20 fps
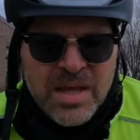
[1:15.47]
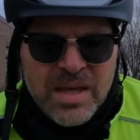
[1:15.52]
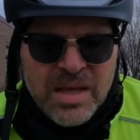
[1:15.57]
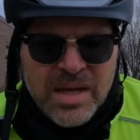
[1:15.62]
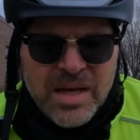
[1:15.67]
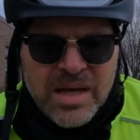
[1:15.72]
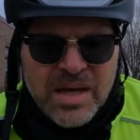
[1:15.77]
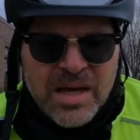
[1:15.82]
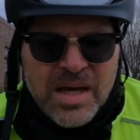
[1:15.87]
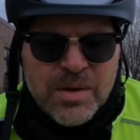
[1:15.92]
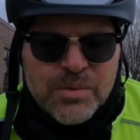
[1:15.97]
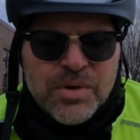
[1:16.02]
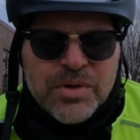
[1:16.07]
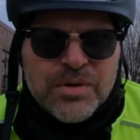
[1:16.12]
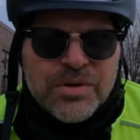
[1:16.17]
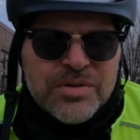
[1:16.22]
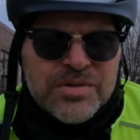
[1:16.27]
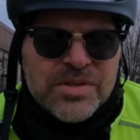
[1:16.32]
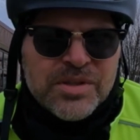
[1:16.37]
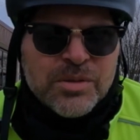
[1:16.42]
I
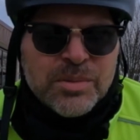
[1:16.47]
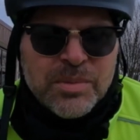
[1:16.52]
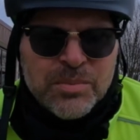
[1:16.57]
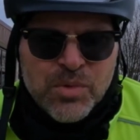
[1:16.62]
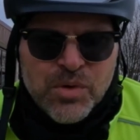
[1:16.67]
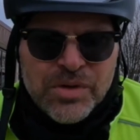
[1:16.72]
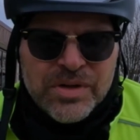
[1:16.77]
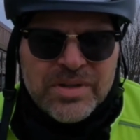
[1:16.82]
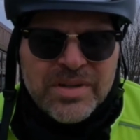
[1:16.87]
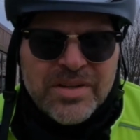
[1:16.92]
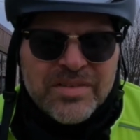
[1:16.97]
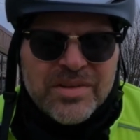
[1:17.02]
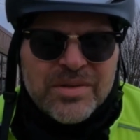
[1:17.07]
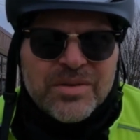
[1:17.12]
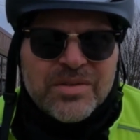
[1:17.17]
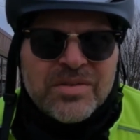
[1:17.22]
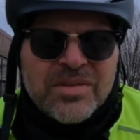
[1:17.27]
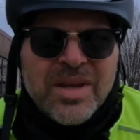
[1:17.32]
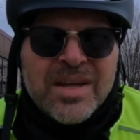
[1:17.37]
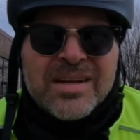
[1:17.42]
rode hers a little bit more as I
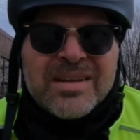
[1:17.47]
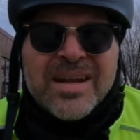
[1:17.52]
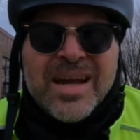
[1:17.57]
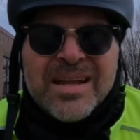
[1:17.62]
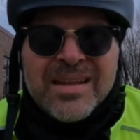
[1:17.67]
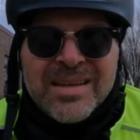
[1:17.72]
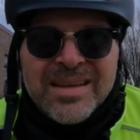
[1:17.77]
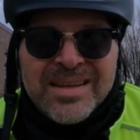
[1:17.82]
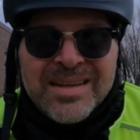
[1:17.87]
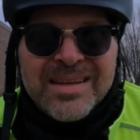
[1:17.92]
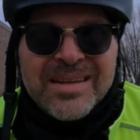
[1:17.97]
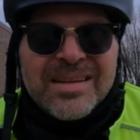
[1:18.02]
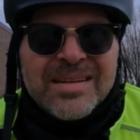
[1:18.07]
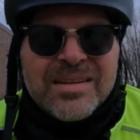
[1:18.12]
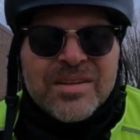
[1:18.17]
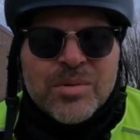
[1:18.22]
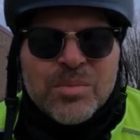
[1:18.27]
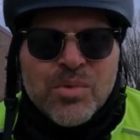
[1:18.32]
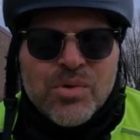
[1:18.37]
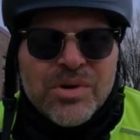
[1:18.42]
was kind of dialing it in,
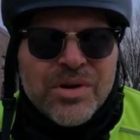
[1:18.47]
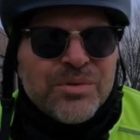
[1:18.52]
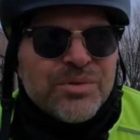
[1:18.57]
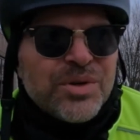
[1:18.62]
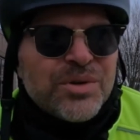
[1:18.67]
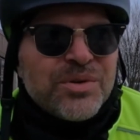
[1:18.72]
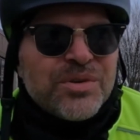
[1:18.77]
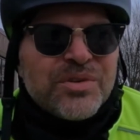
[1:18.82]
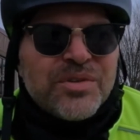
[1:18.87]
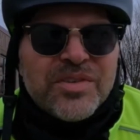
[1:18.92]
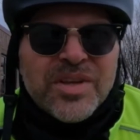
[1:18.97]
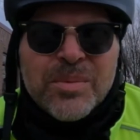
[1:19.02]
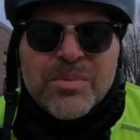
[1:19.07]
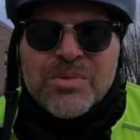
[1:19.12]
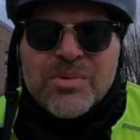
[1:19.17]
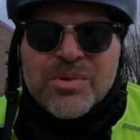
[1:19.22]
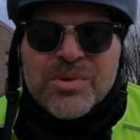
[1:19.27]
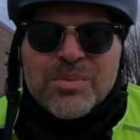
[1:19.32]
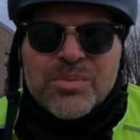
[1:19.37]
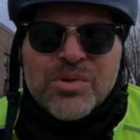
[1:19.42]
and the more I rode her Step
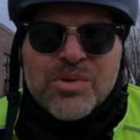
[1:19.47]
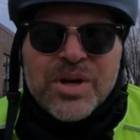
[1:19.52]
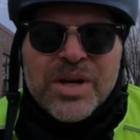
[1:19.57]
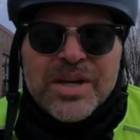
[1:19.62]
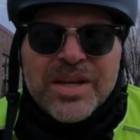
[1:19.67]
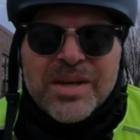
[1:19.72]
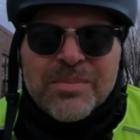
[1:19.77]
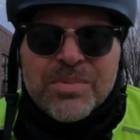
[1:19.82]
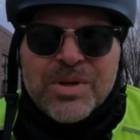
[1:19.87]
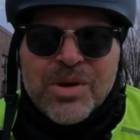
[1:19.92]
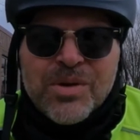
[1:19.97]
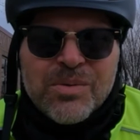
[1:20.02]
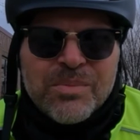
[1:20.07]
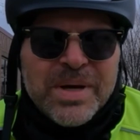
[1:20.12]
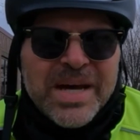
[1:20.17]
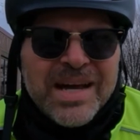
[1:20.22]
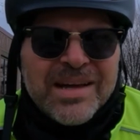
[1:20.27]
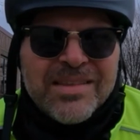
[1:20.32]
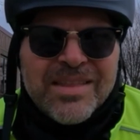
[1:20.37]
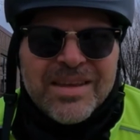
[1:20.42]
Thru, the more I kept going
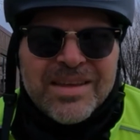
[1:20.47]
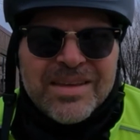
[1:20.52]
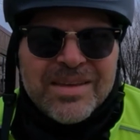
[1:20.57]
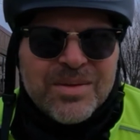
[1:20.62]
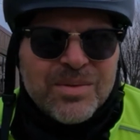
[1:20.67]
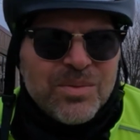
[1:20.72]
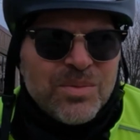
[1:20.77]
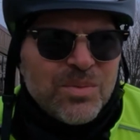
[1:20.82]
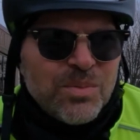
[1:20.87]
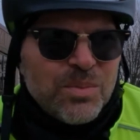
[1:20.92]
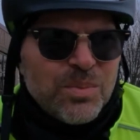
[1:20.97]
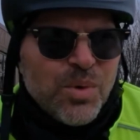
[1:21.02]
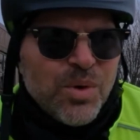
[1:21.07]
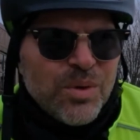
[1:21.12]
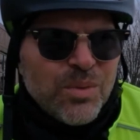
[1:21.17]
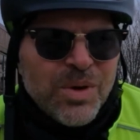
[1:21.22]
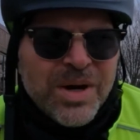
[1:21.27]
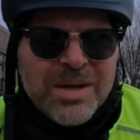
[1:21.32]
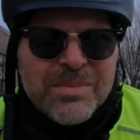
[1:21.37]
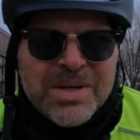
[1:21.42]
back thinking,
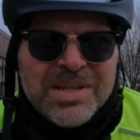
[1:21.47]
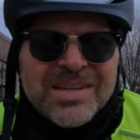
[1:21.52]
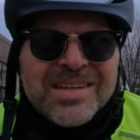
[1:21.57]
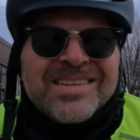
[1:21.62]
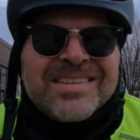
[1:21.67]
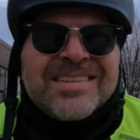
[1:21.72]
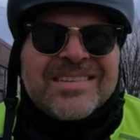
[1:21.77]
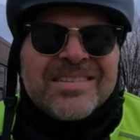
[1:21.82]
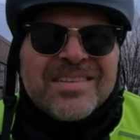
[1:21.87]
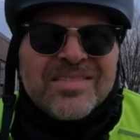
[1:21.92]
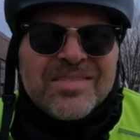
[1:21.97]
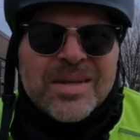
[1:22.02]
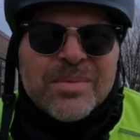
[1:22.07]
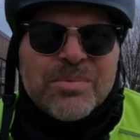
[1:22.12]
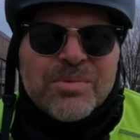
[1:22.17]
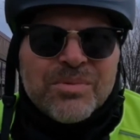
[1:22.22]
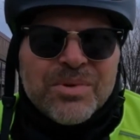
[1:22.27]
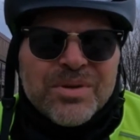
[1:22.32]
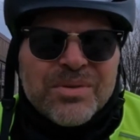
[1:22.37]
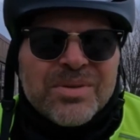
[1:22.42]
boy, why am I not getting the
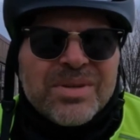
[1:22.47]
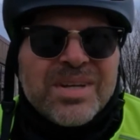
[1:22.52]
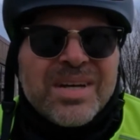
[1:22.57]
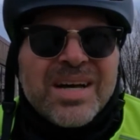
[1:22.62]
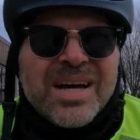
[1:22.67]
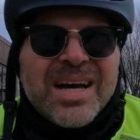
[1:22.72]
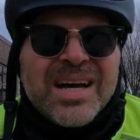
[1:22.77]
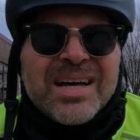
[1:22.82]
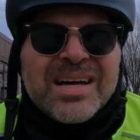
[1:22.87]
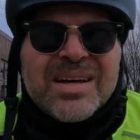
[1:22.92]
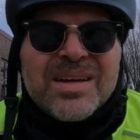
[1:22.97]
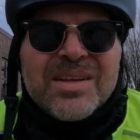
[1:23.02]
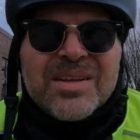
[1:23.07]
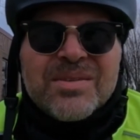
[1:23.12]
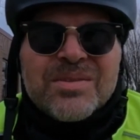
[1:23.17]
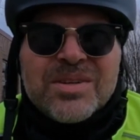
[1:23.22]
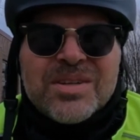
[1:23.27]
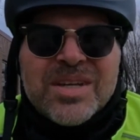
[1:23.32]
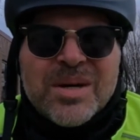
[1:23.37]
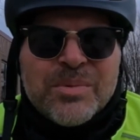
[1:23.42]
Step Thru?
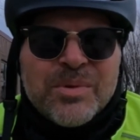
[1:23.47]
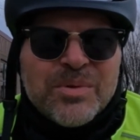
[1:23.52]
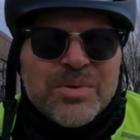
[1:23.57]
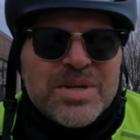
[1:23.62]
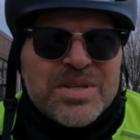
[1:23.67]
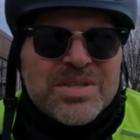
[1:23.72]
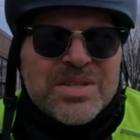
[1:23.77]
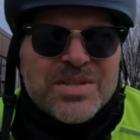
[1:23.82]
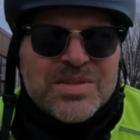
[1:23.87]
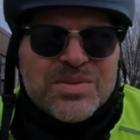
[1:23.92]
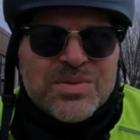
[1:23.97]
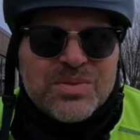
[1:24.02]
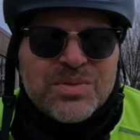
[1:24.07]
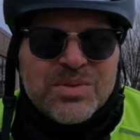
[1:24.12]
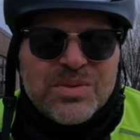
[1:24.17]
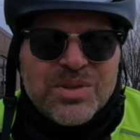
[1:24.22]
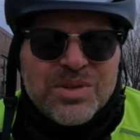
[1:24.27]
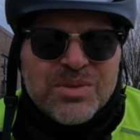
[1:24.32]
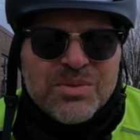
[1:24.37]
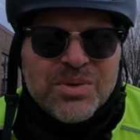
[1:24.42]
A couple of reasons,
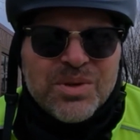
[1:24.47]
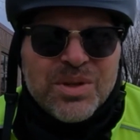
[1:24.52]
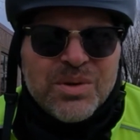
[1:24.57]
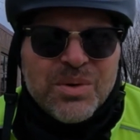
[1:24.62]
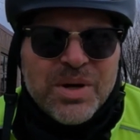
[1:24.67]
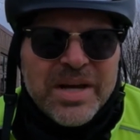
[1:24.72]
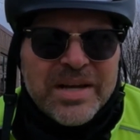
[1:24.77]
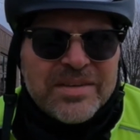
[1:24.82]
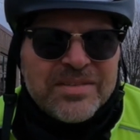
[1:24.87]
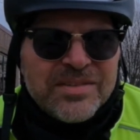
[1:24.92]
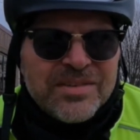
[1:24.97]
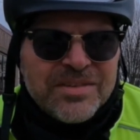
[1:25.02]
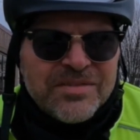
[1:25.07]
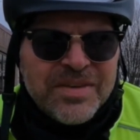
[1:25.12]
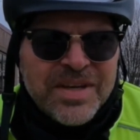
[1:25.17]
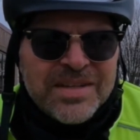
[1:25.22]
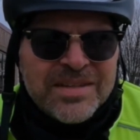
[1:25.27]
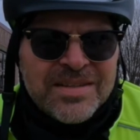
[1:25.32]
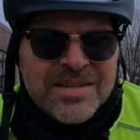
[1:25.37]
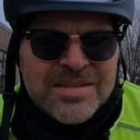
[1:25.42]
you know, really why it's
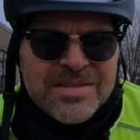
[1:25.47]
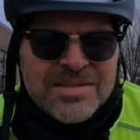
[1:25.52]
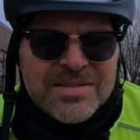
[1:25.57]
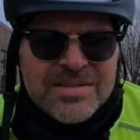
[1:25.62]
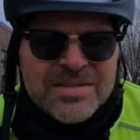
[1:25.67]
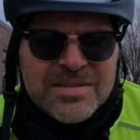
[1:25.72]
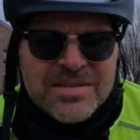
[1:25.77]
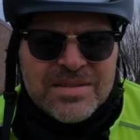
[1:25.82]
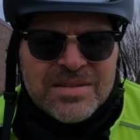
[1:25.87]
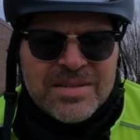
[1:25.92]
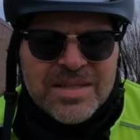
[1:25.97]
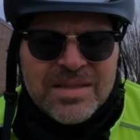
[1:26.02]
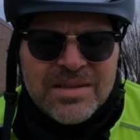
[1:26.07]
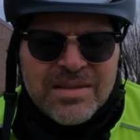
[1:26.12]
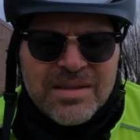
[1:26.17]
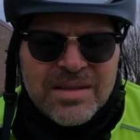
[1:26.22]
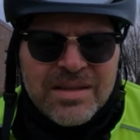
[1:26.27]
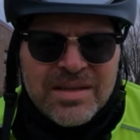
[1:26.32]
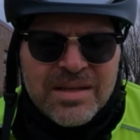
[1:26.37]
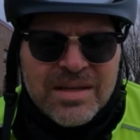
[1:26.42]
advantageous to get
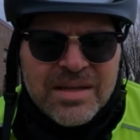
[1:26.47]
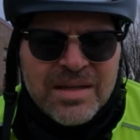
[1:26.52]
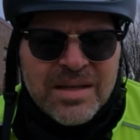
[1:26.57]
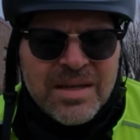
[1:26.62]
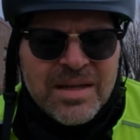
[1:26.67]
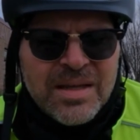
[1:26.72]
the